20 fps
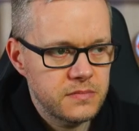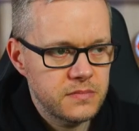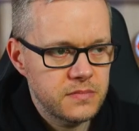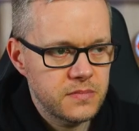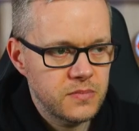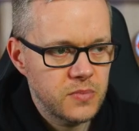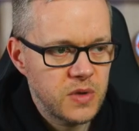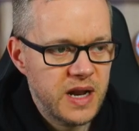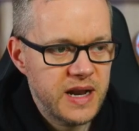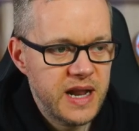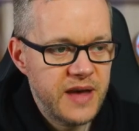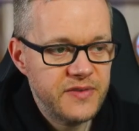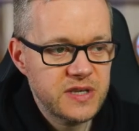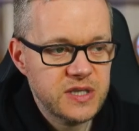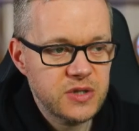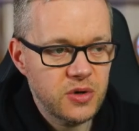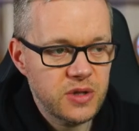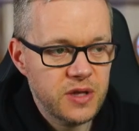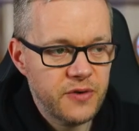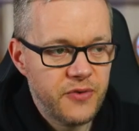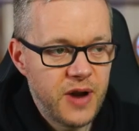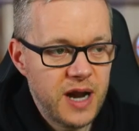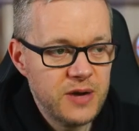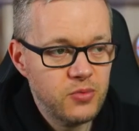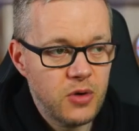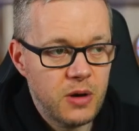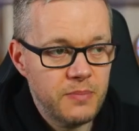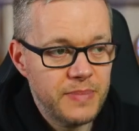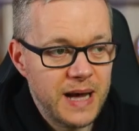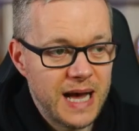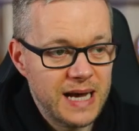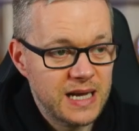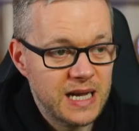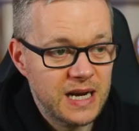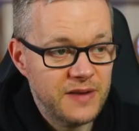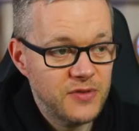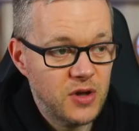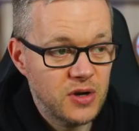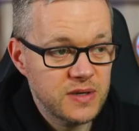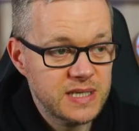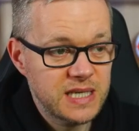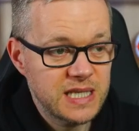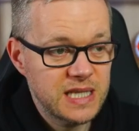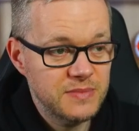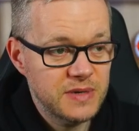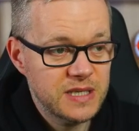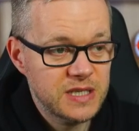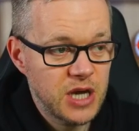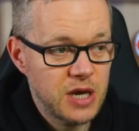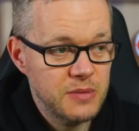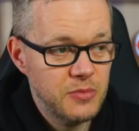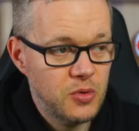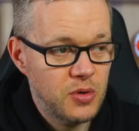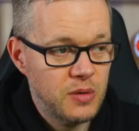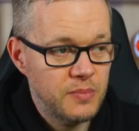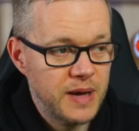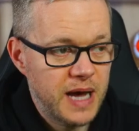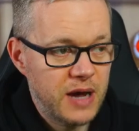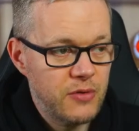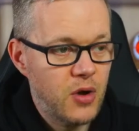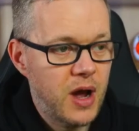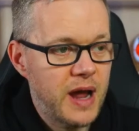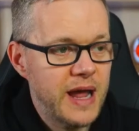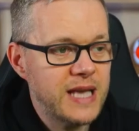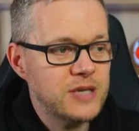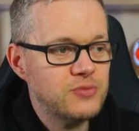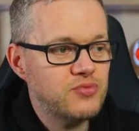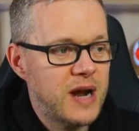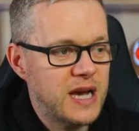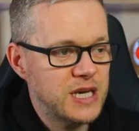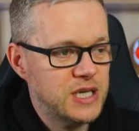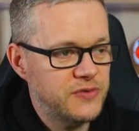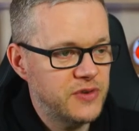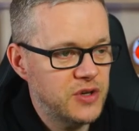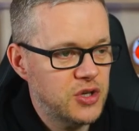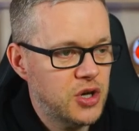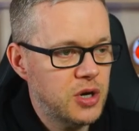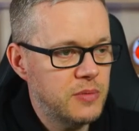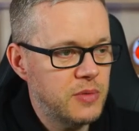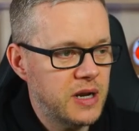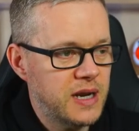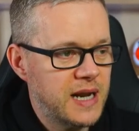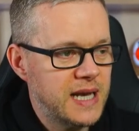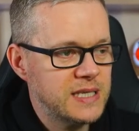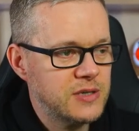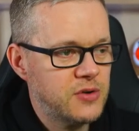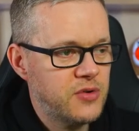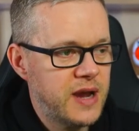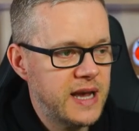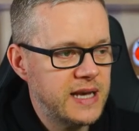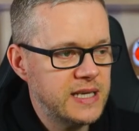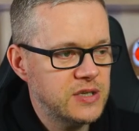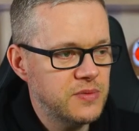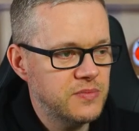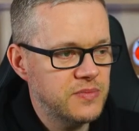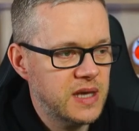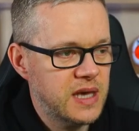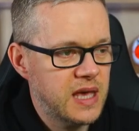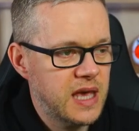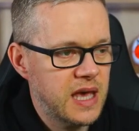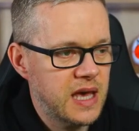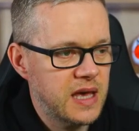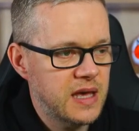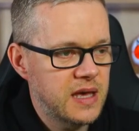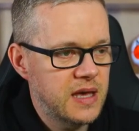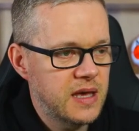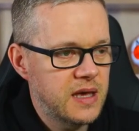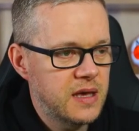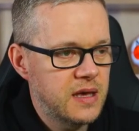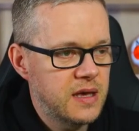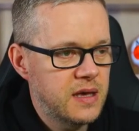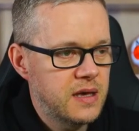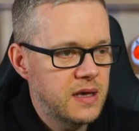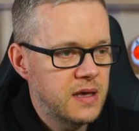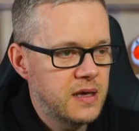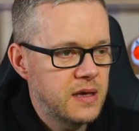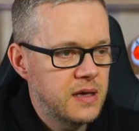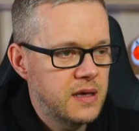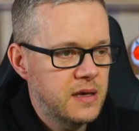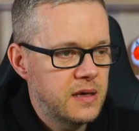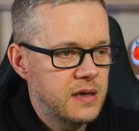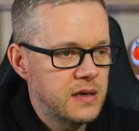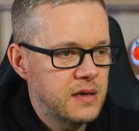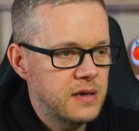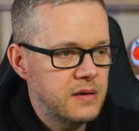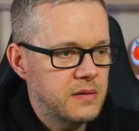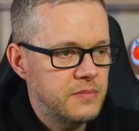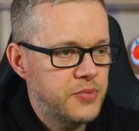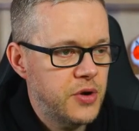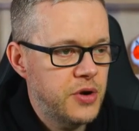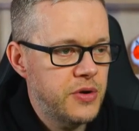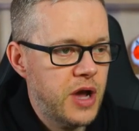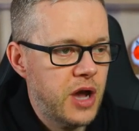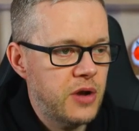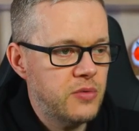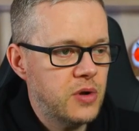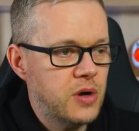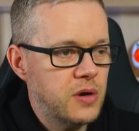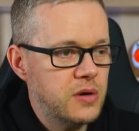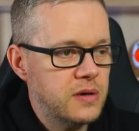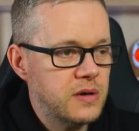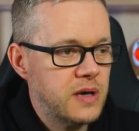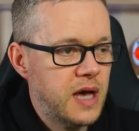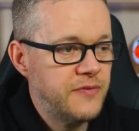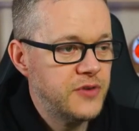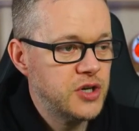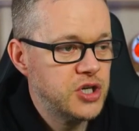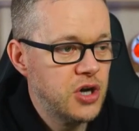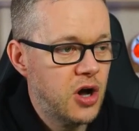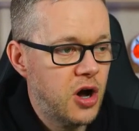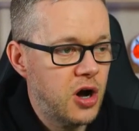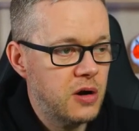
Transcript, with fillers: Well, I never saw the Fred one back, and I've not seen the Mitoma one back. Right, here's Rashford. Come on, let's create something here. Bruno, have a shot.